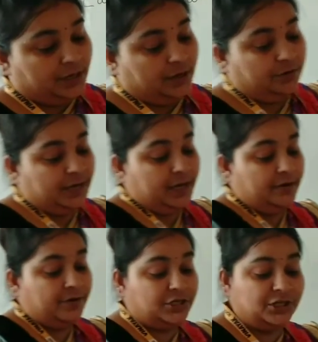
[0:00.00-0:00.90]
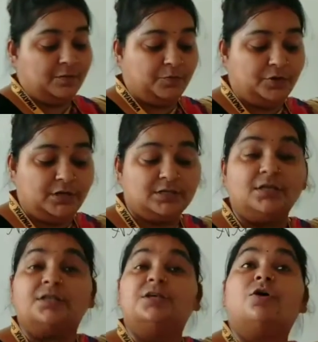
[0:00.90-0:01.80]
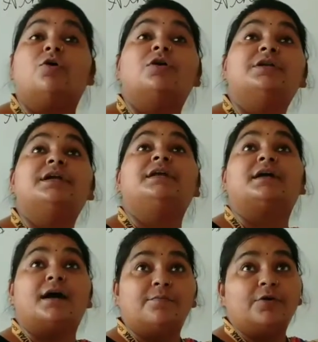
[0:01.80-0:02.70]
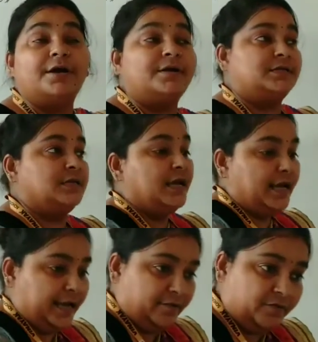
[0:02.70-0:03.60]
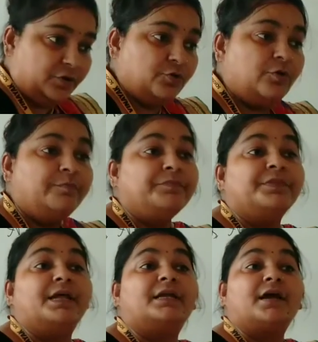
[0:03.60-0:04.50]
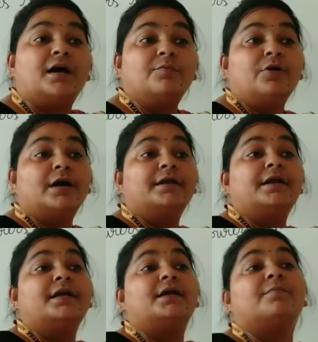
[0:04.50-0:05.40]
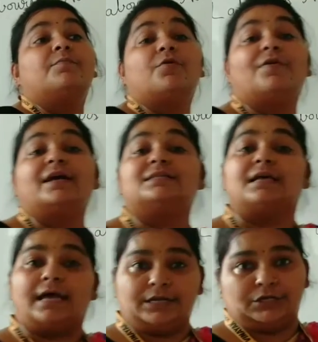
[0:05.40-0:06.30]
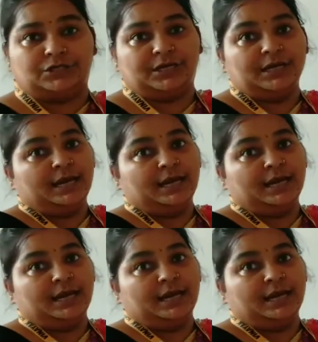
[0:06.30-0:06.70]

Okay, rickshaw pullers, they all need carbohydrates, and we know that carbohydrate provides energy,